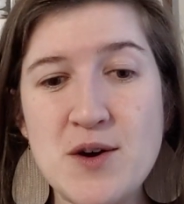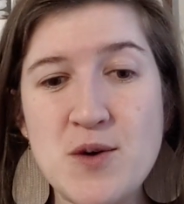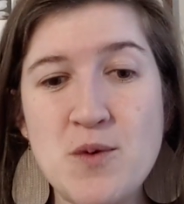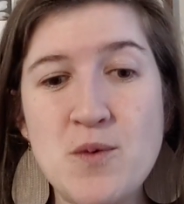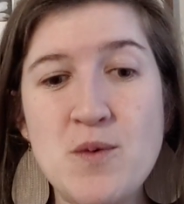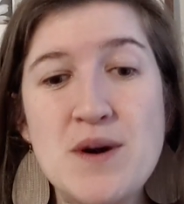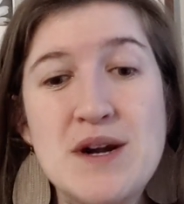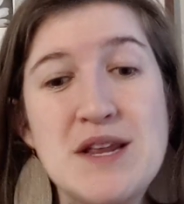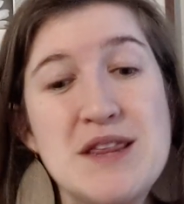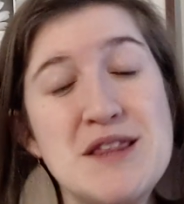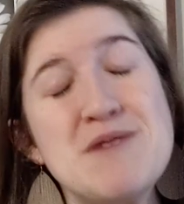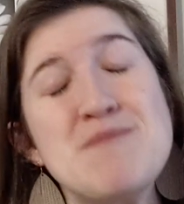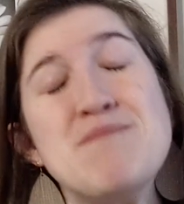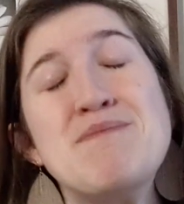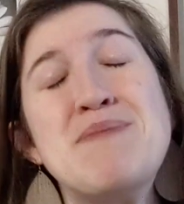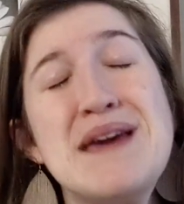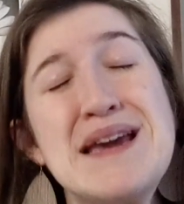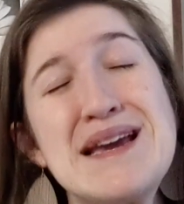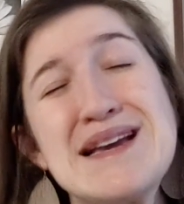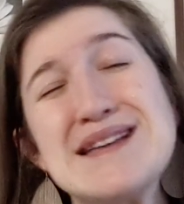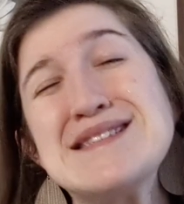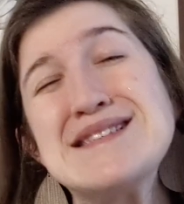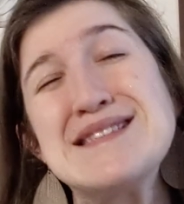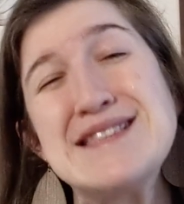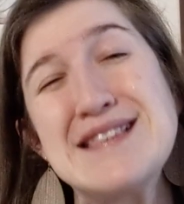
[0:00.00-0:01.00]
One of the
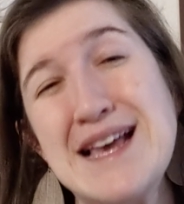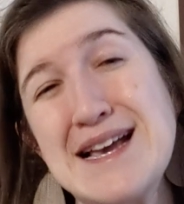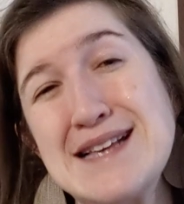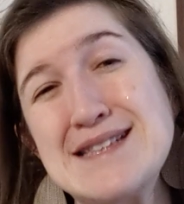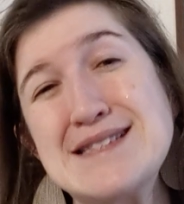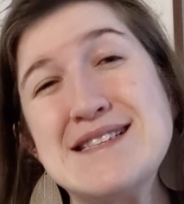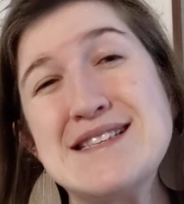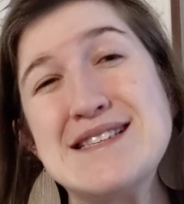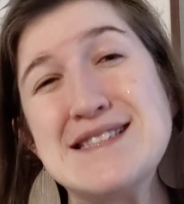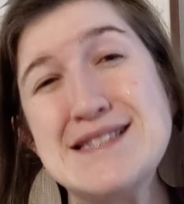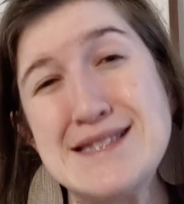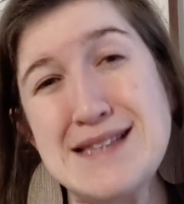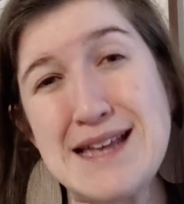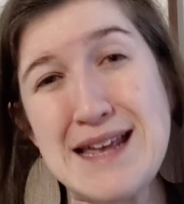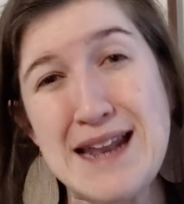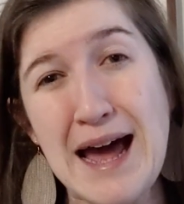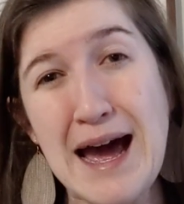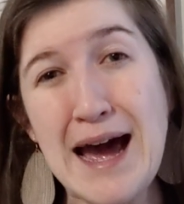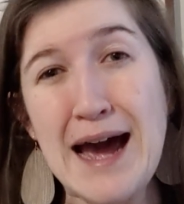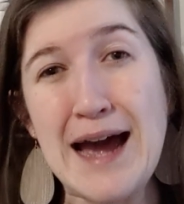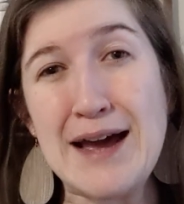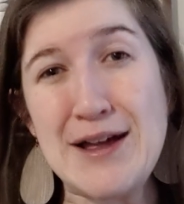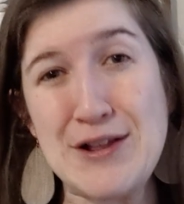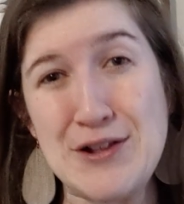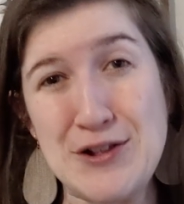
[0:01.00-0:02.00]
biggest lessons that
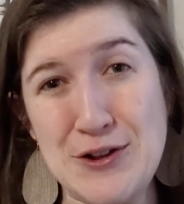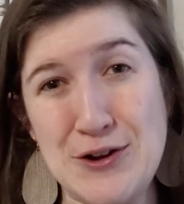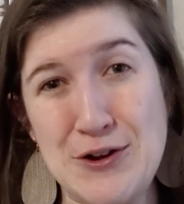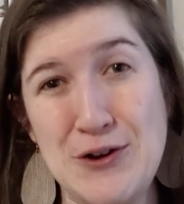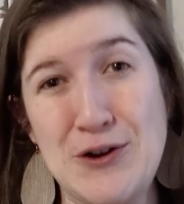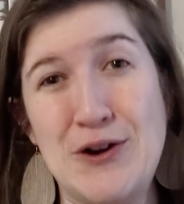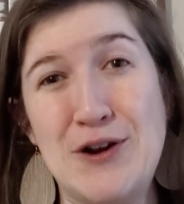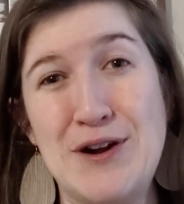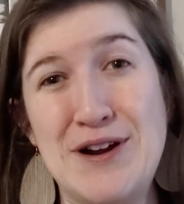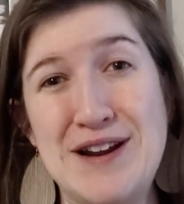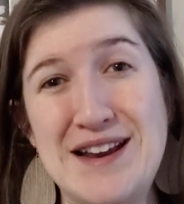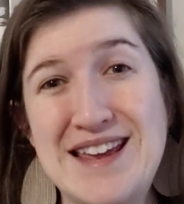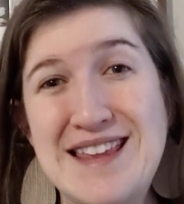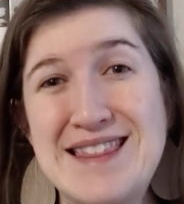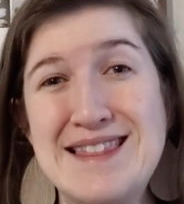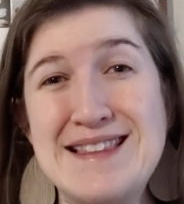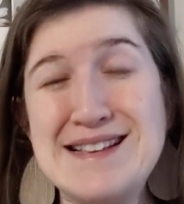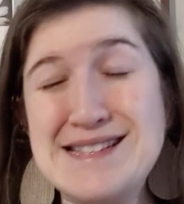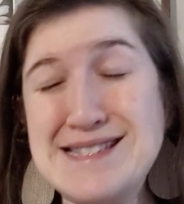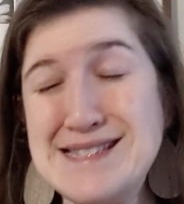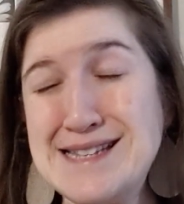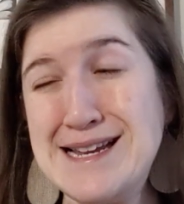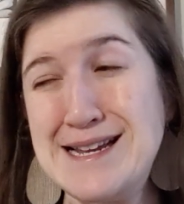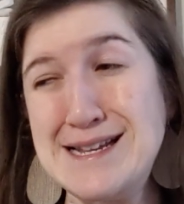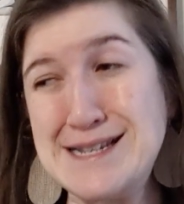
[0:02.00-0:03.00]
I learned in
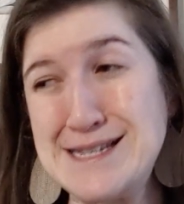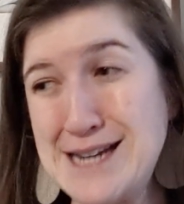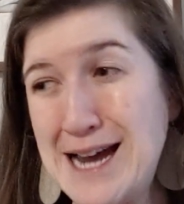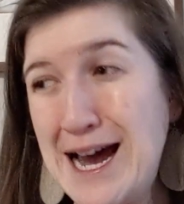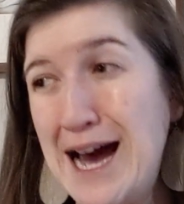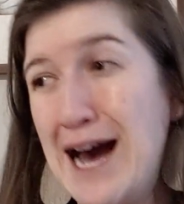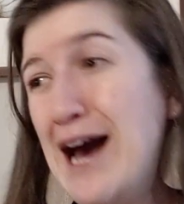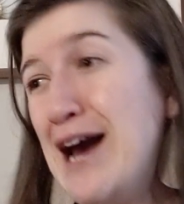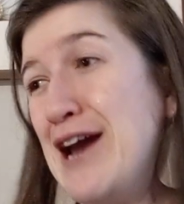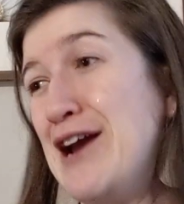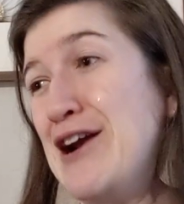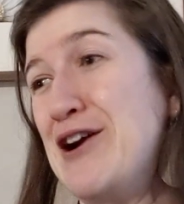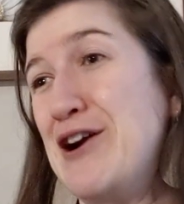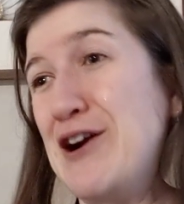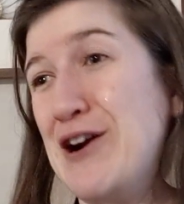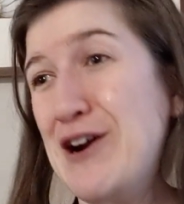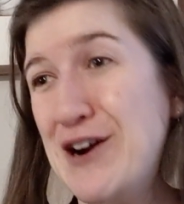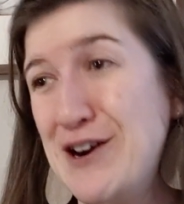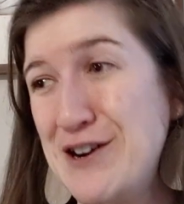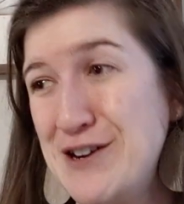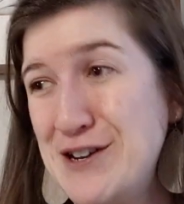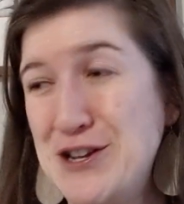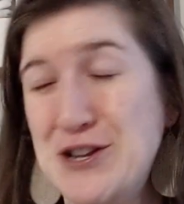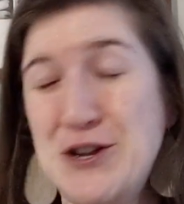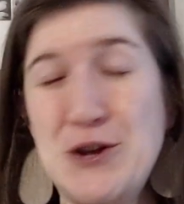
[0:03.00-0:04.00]
this
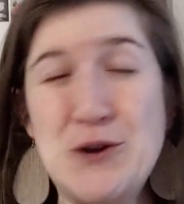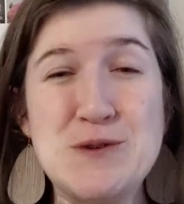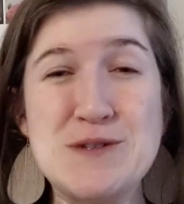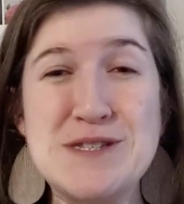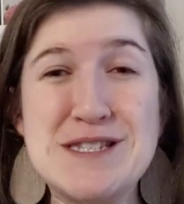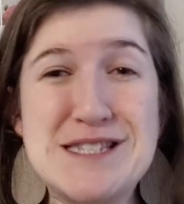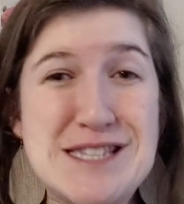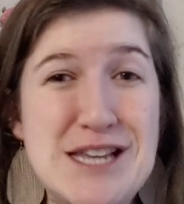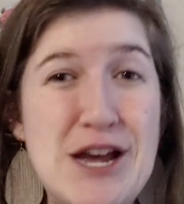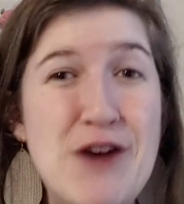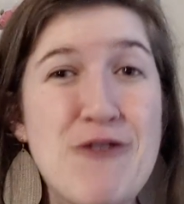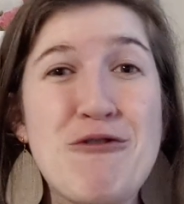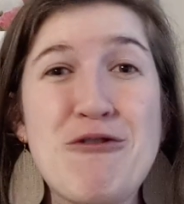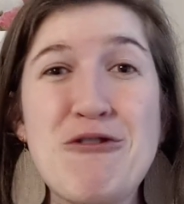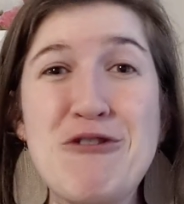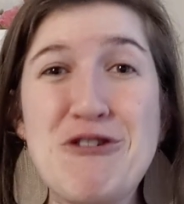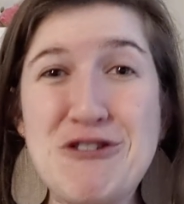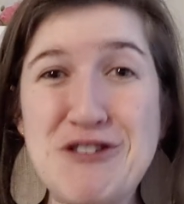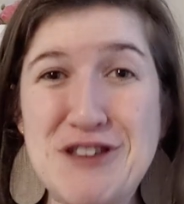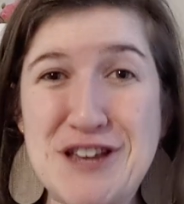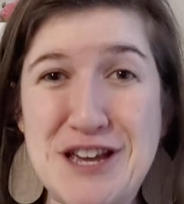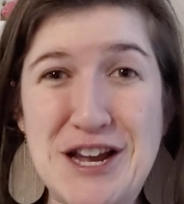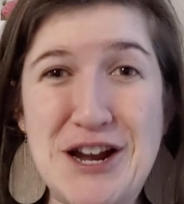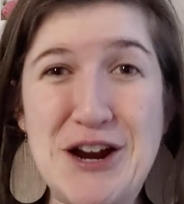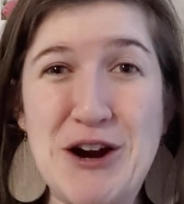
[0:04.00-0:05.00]
entire,
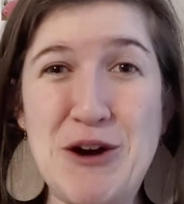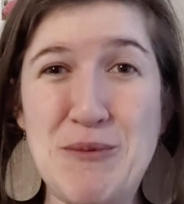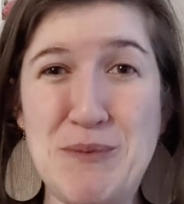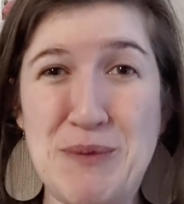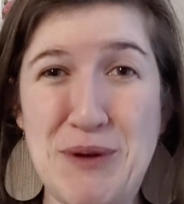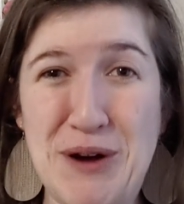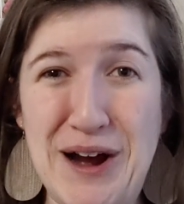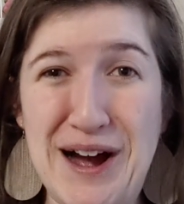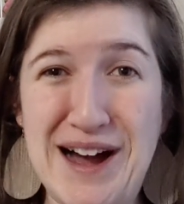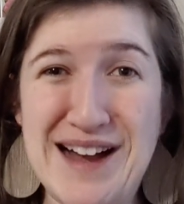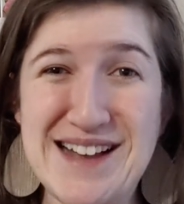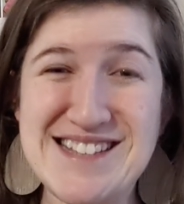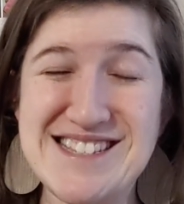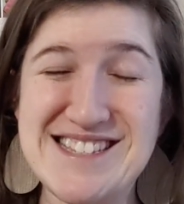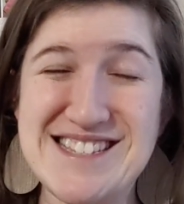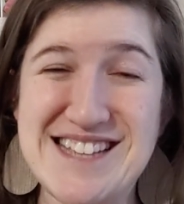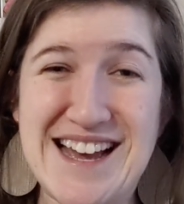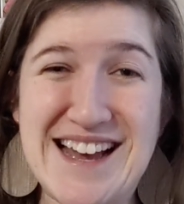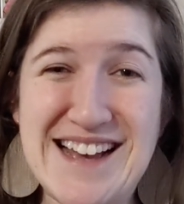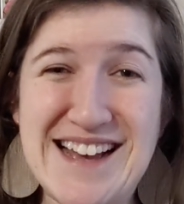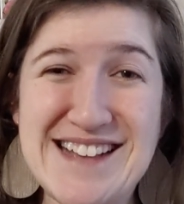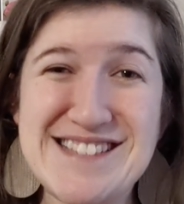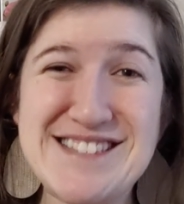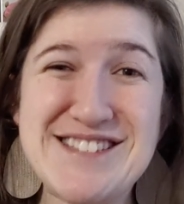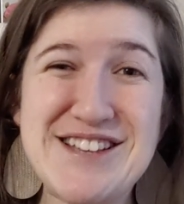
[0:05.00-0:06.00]
several year
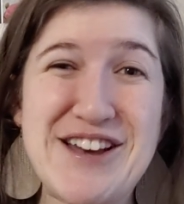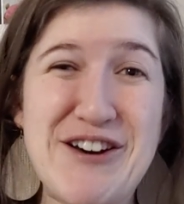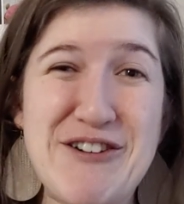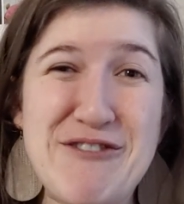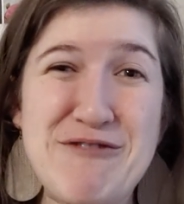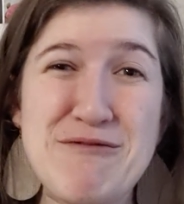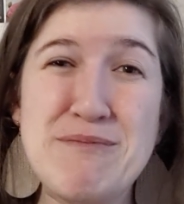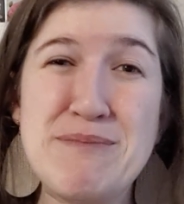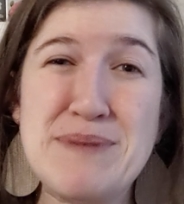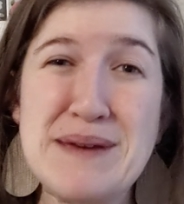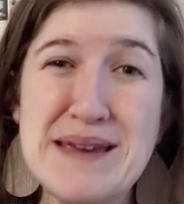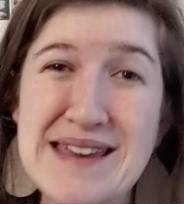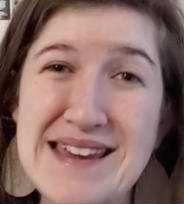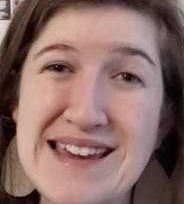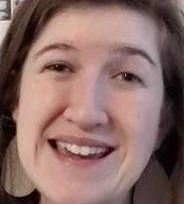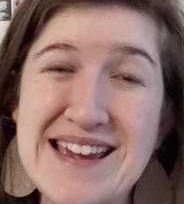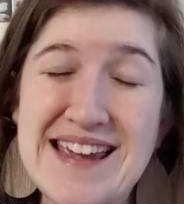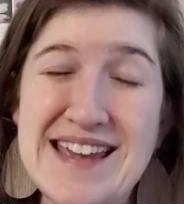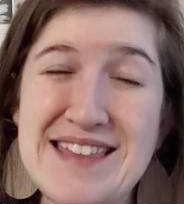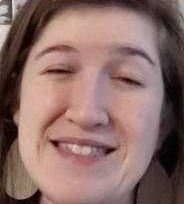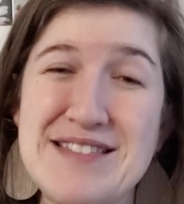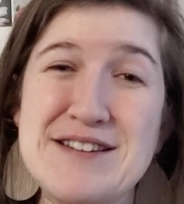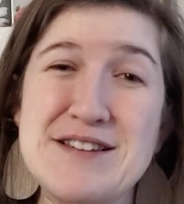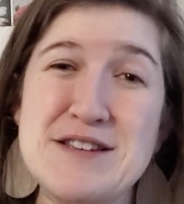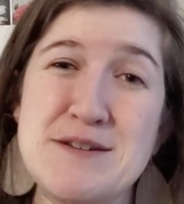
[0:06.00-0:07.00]
process of being
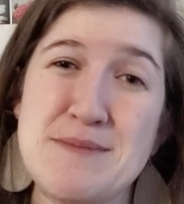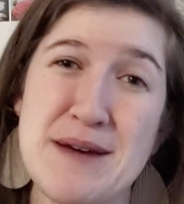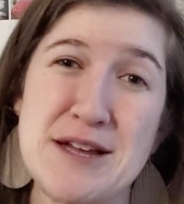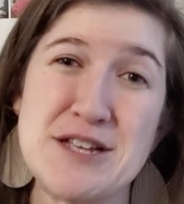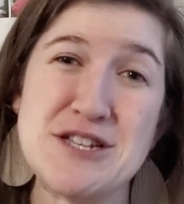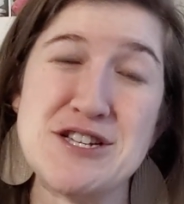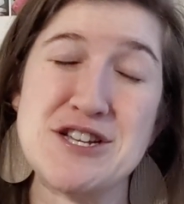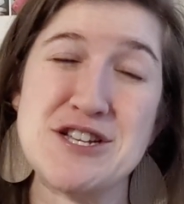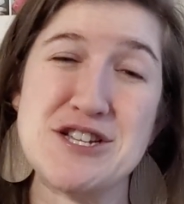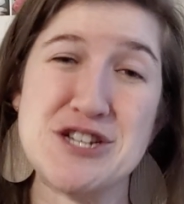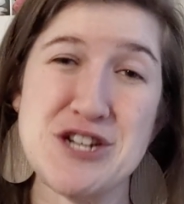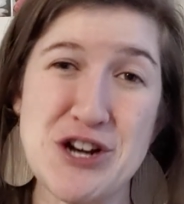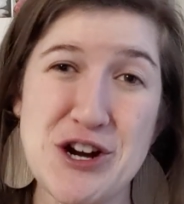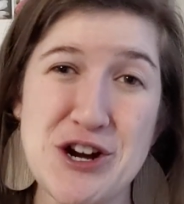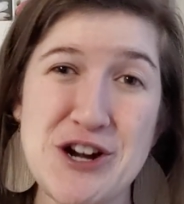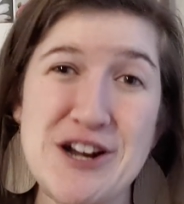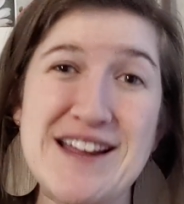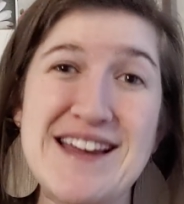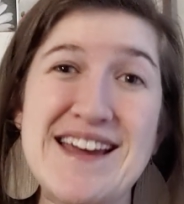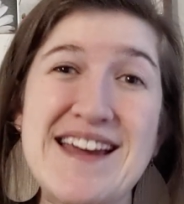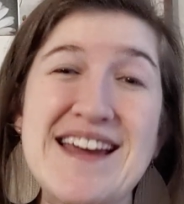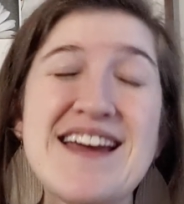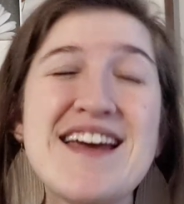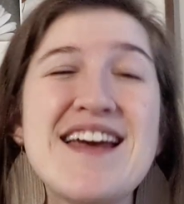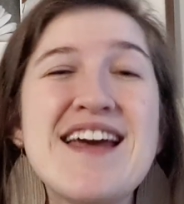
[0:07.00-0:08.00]
in the dementia
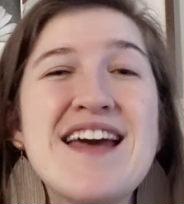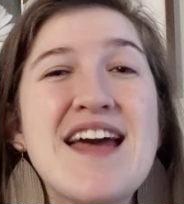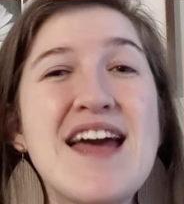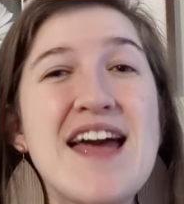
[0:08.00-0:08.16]
journey.